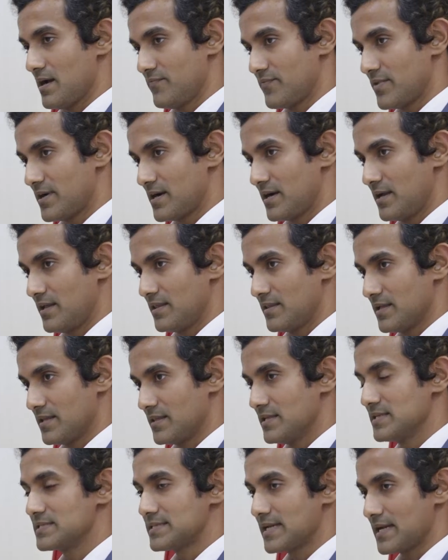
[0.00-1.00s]
find that
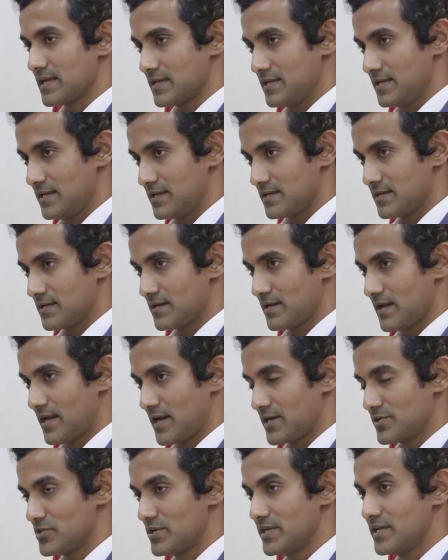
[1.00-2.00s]
this technique
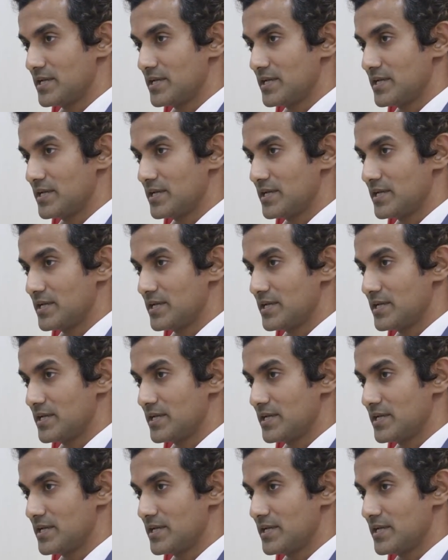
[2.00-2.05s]
actually